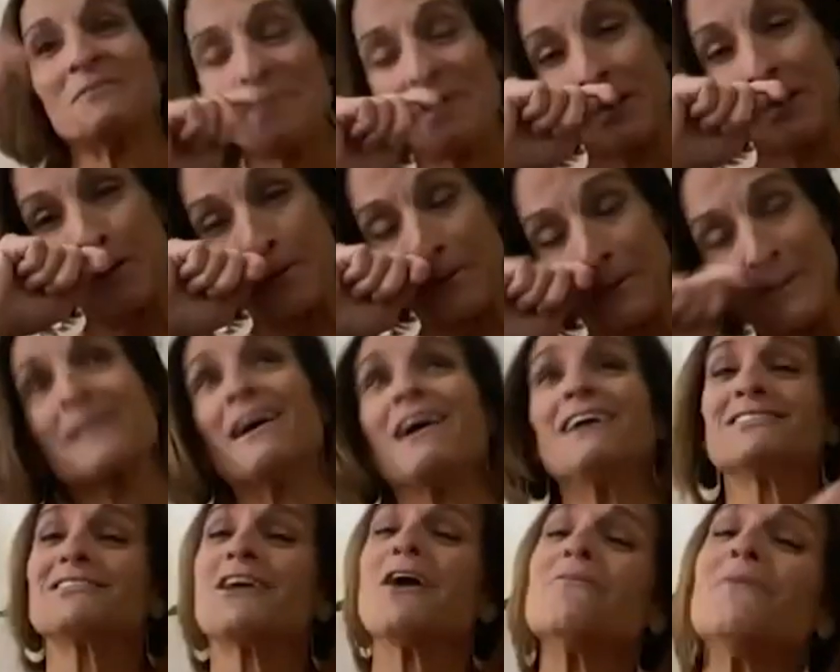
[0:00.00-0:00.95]
me going,
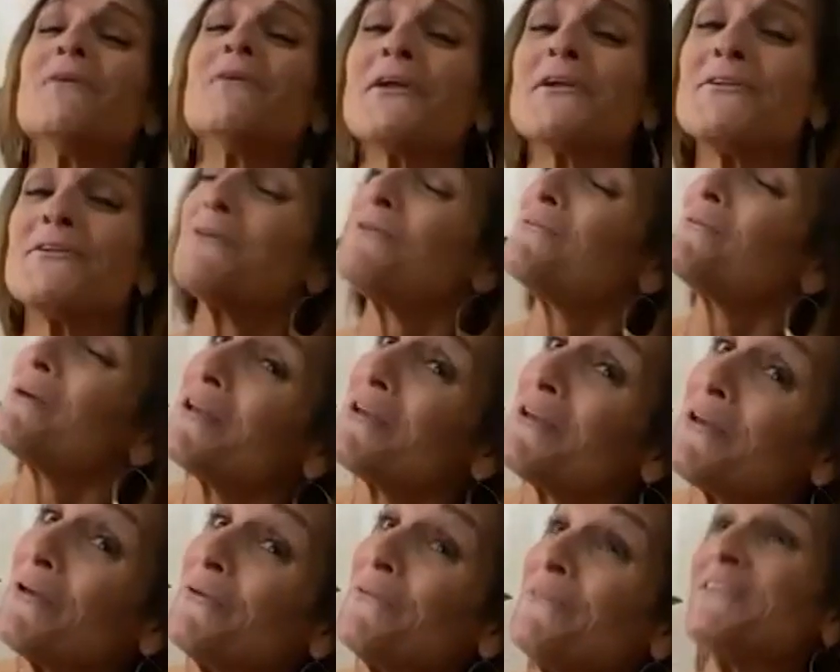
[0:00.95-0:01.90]
gosh, I want to do what
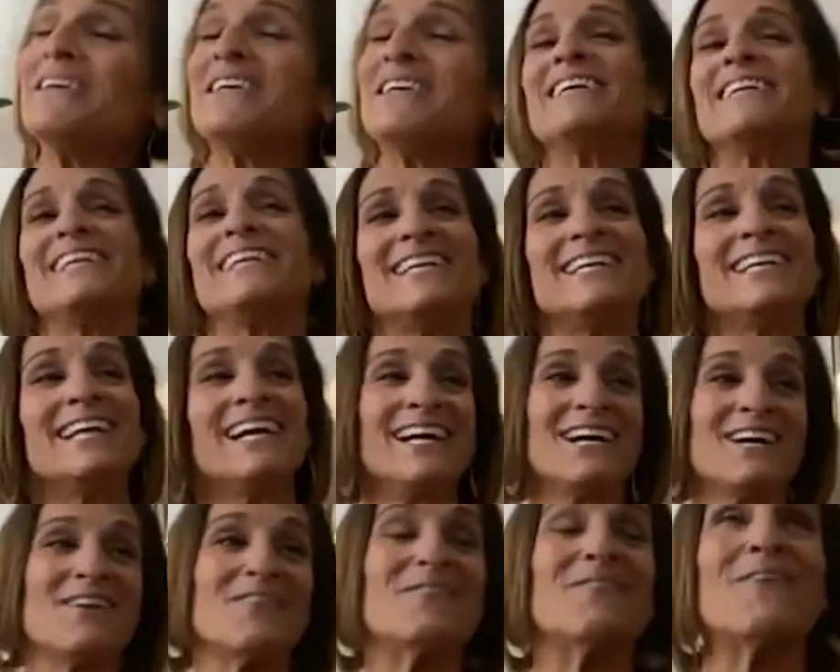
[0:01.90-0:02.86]
you did. And
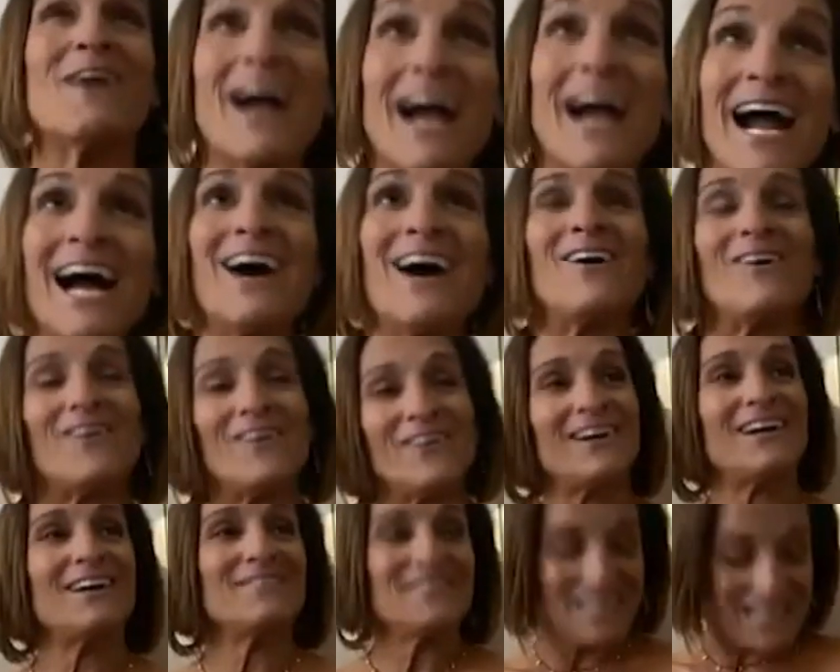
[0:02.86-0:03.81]
wow,
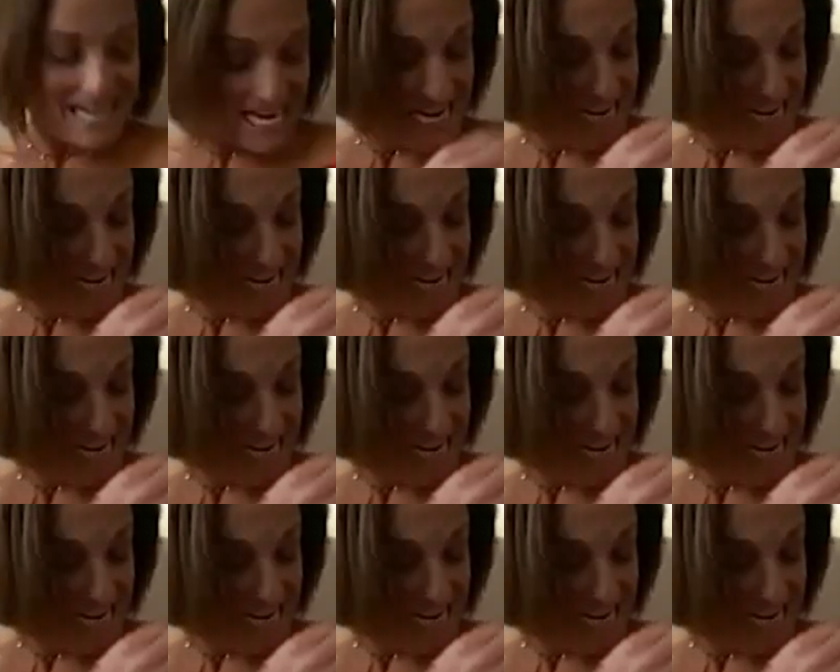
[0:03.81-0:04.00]
I mean, I